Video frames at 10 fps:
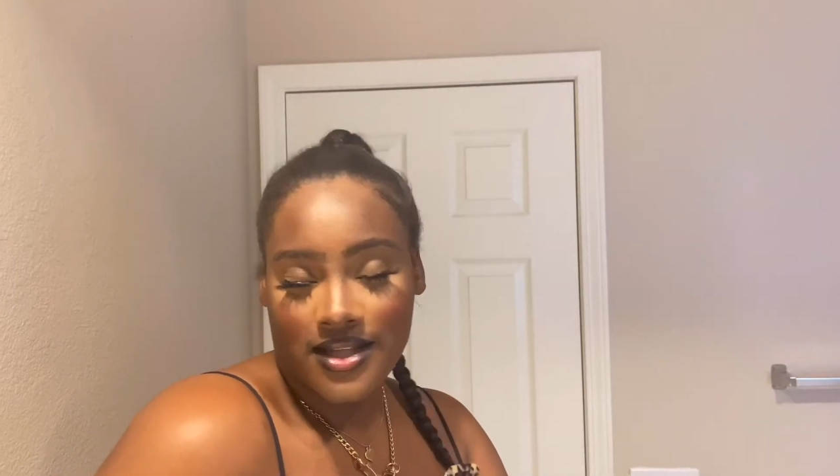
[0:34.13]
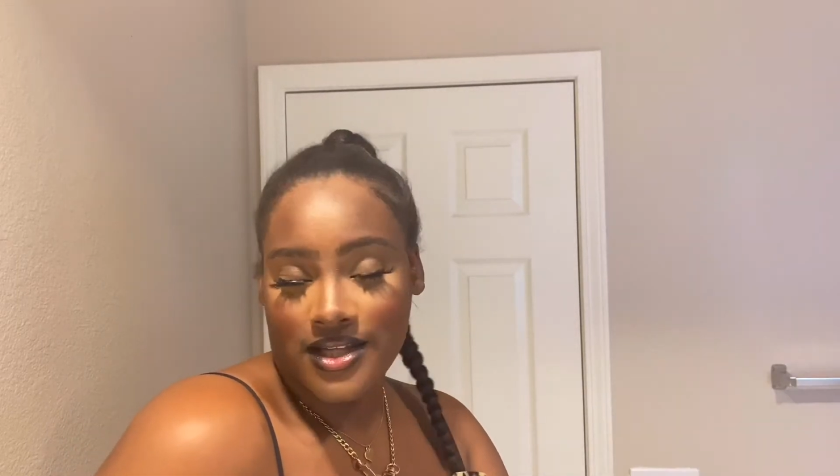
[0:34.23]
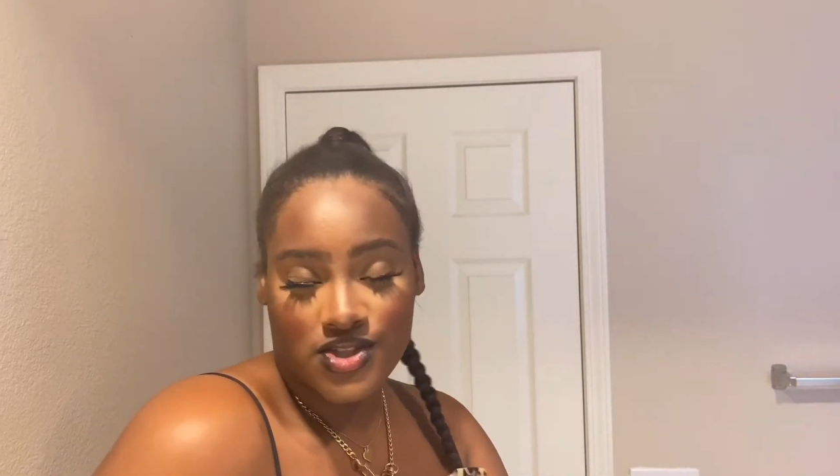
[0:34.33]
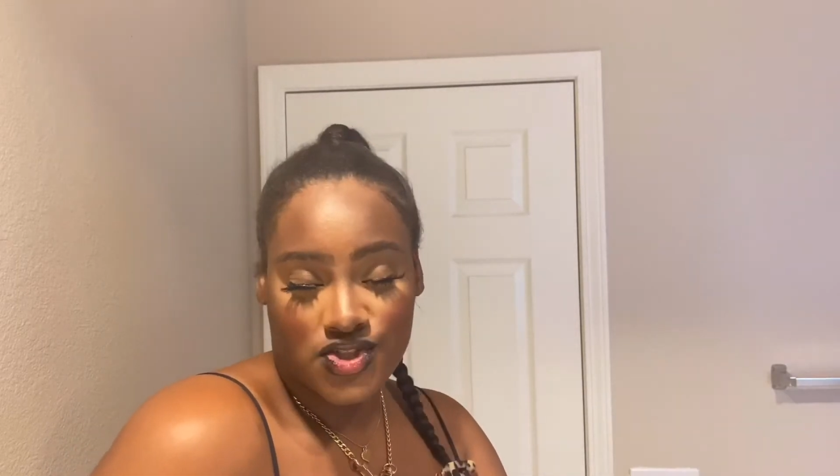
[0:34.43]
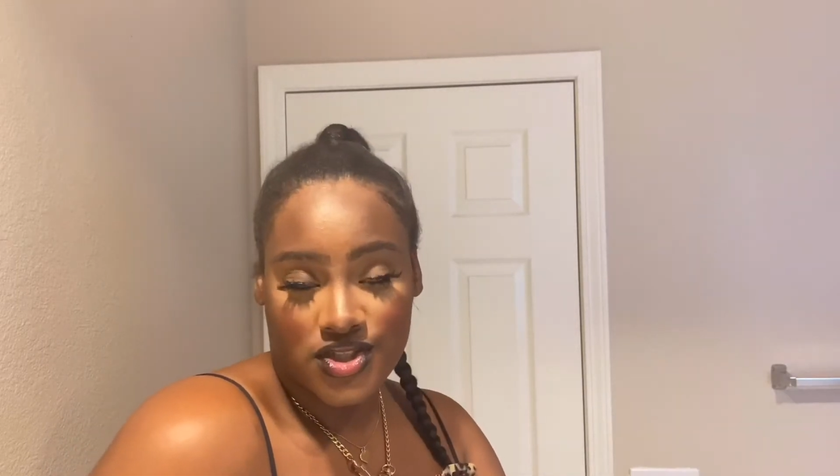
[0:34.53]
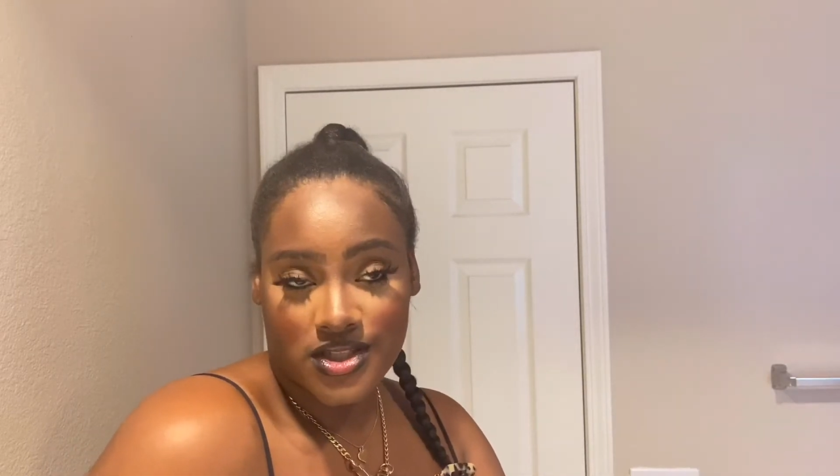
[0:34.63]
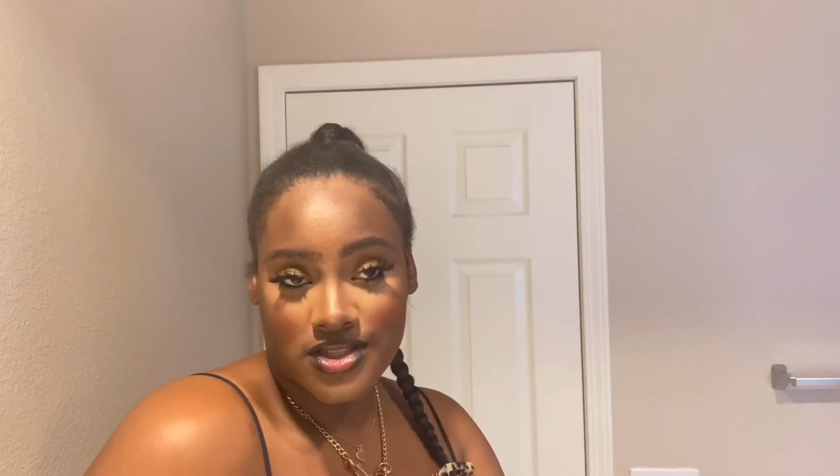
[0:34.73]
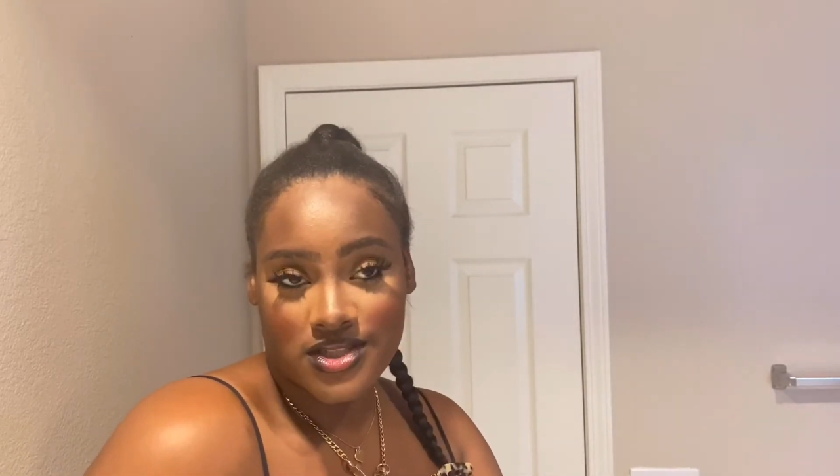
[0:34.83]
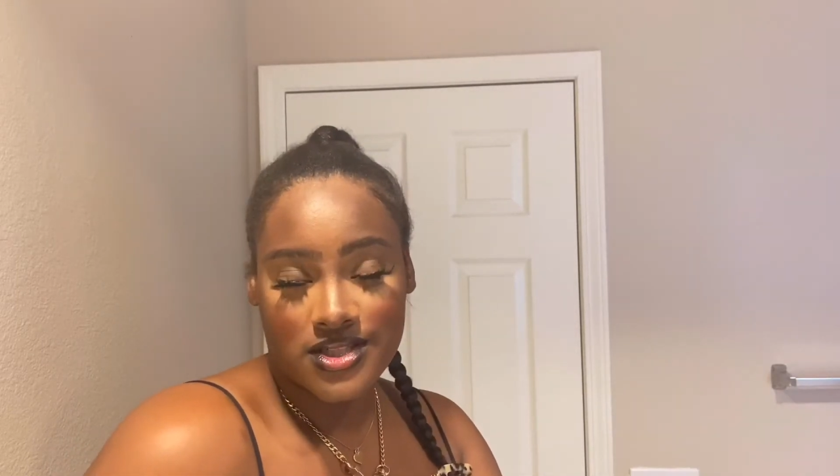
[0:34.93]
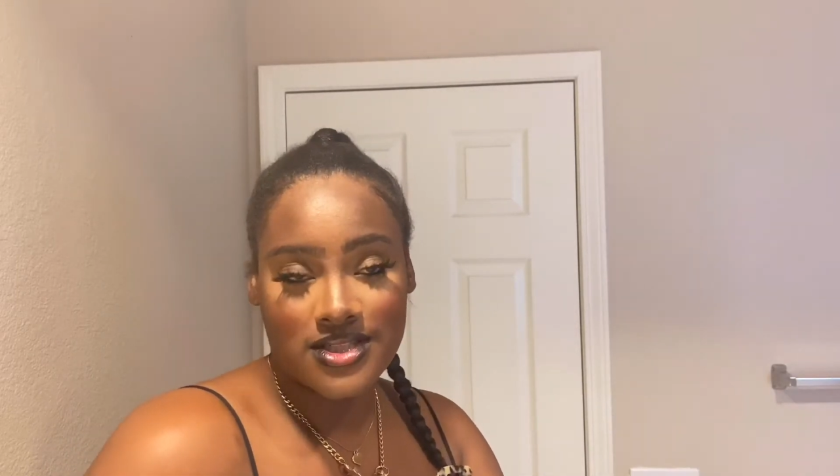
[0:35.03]
let's
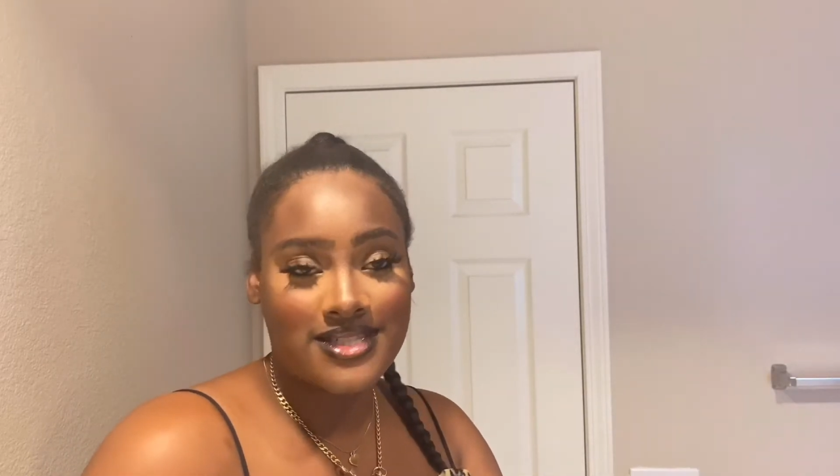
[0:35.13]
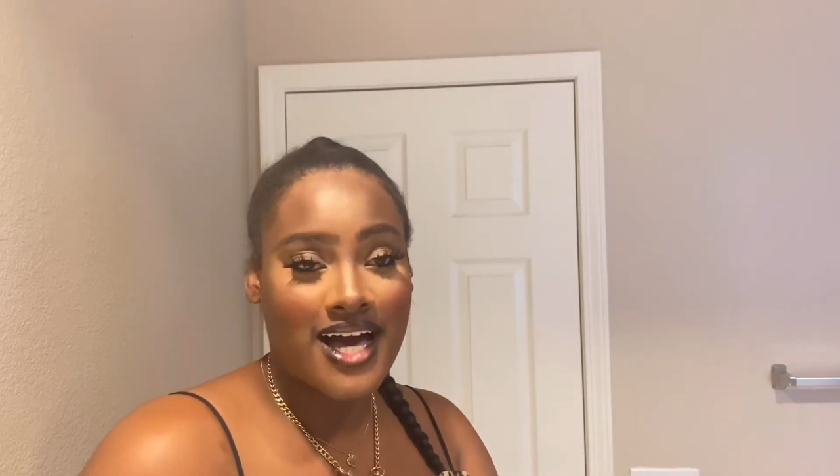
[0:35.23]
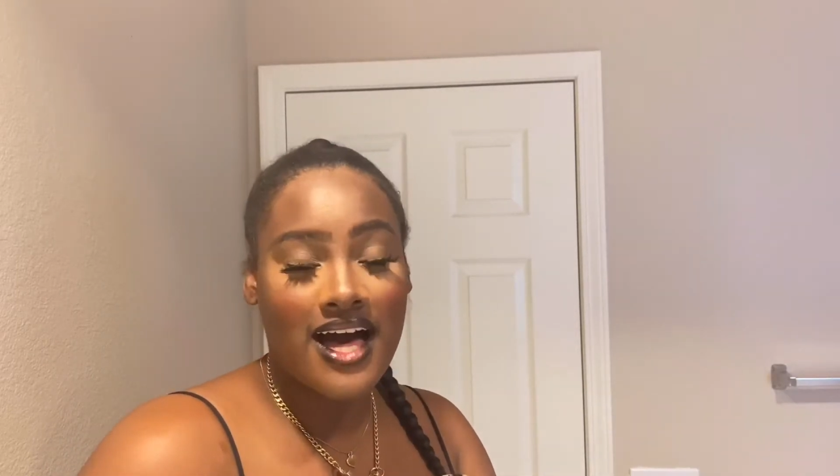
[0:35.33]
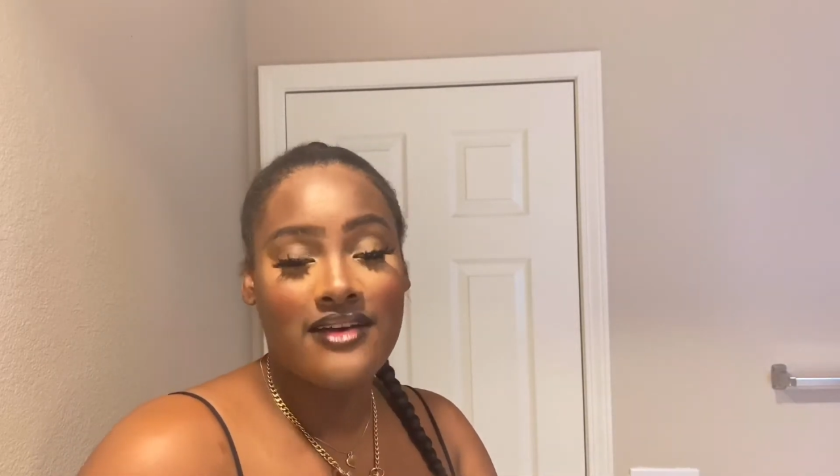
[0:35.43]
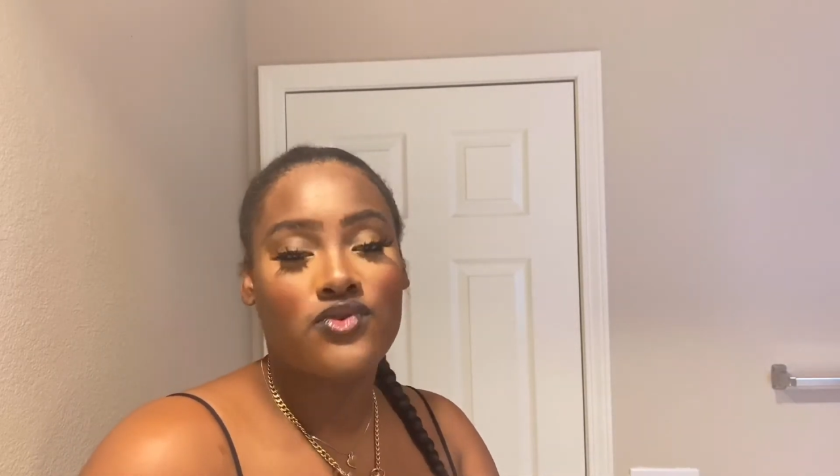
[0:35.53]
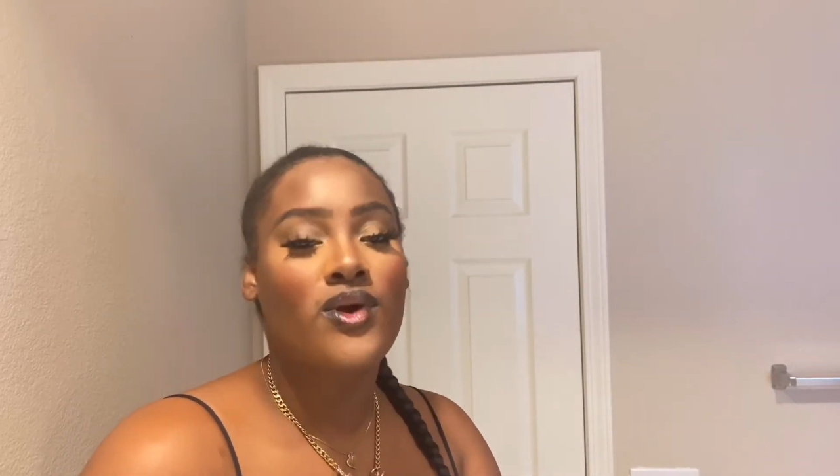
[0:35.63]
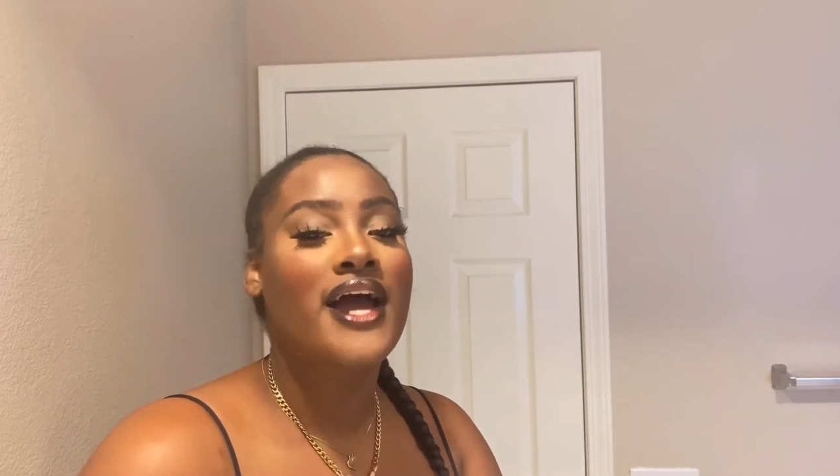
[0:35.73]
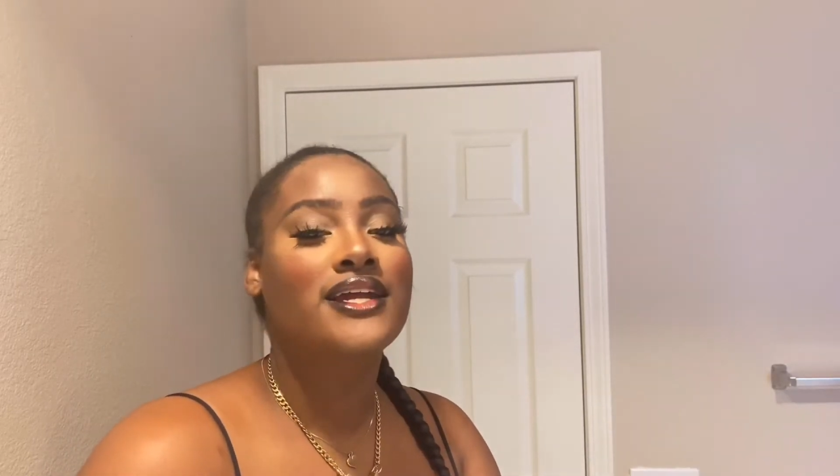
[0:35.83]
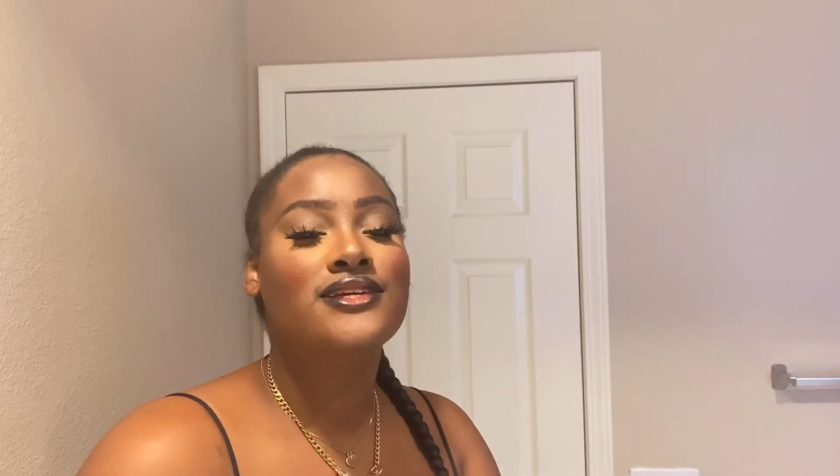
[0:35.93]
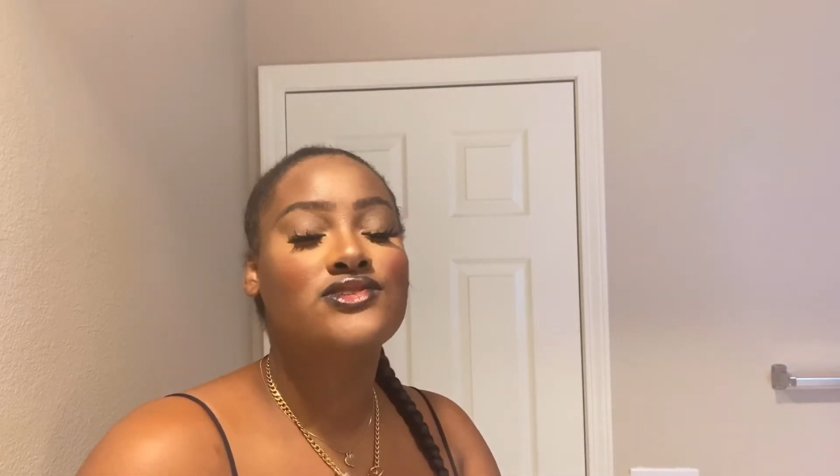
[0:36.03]
just dive
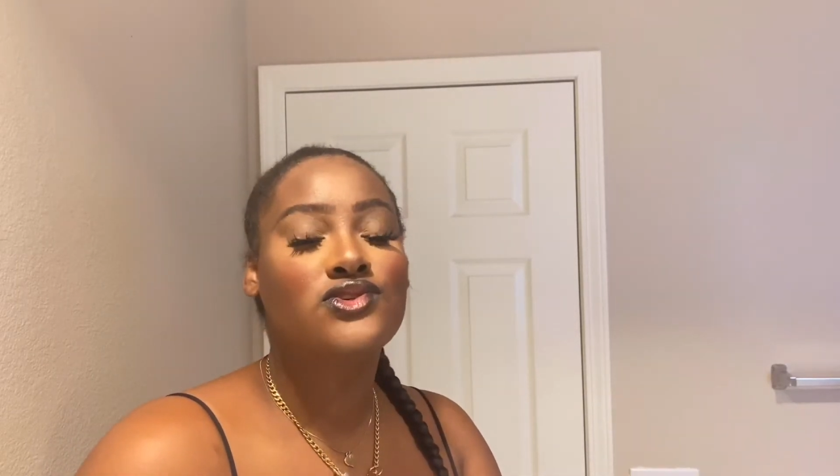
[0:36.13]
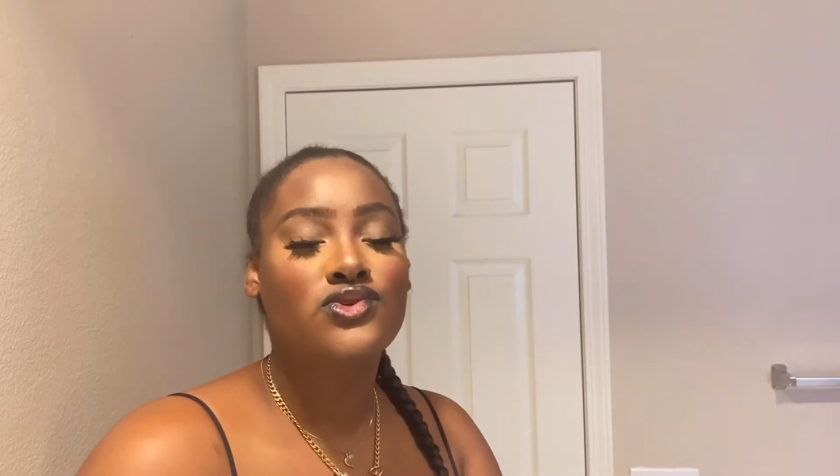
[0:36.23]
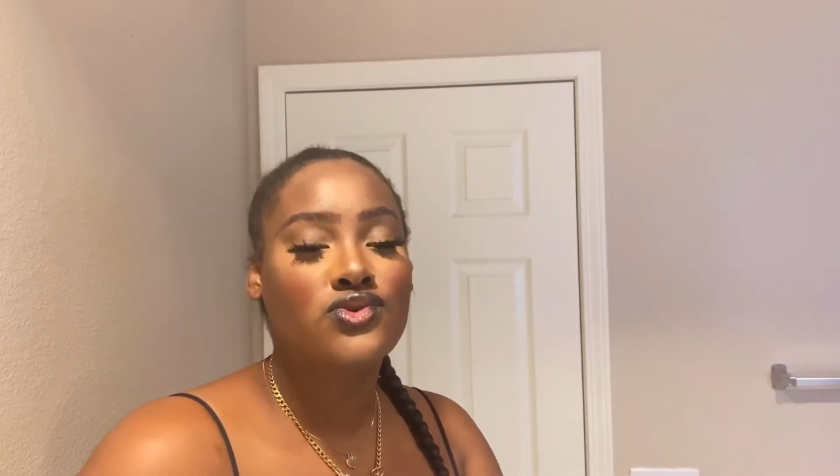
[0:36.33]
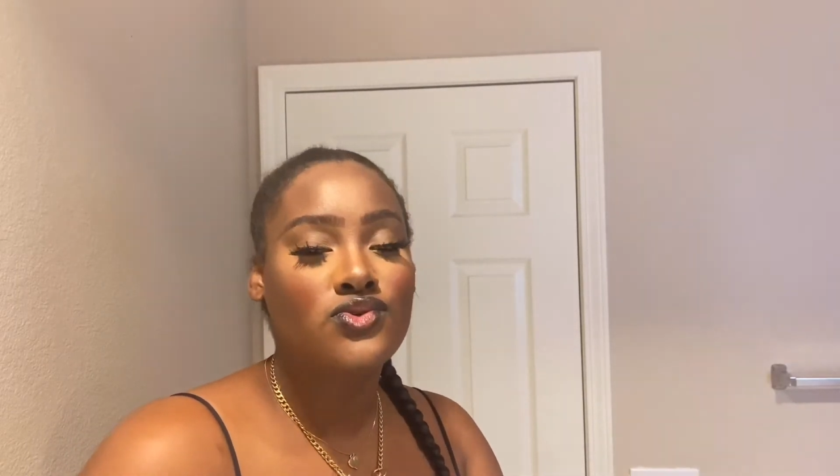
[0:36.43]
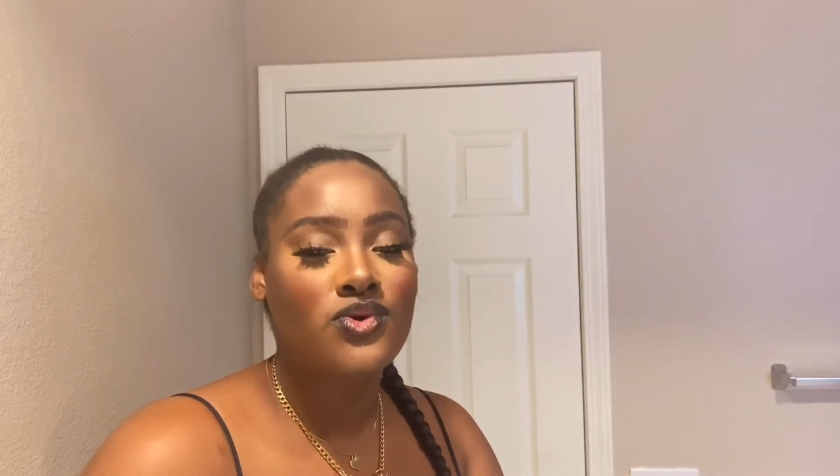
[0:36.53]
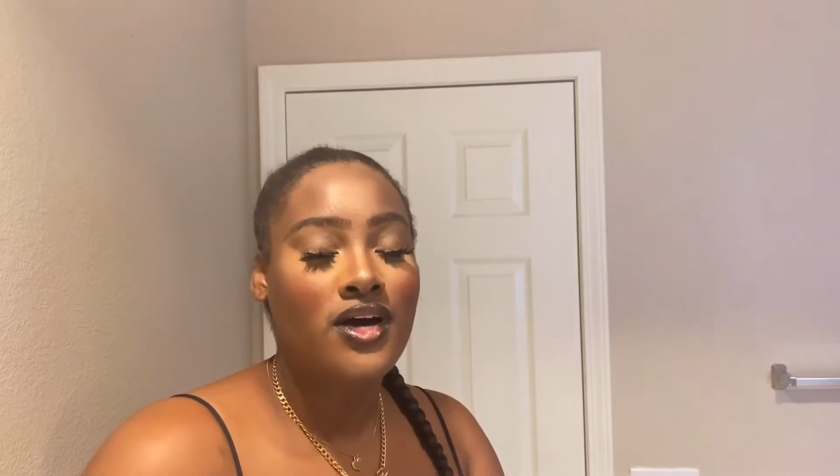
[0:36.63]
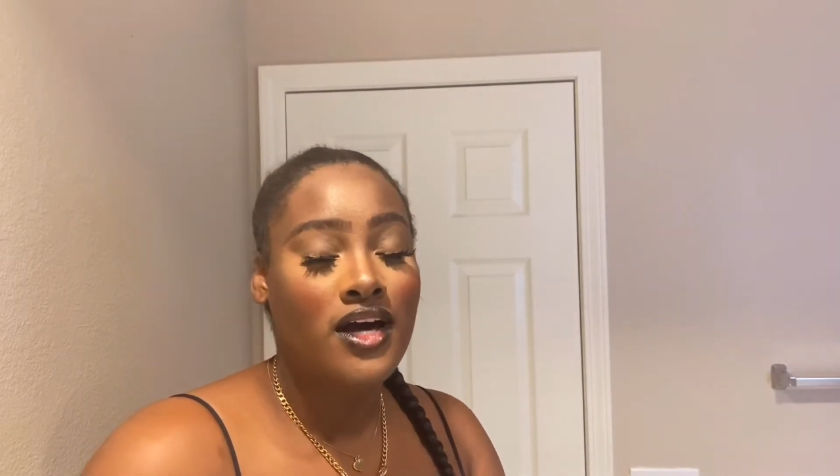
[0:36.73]
right into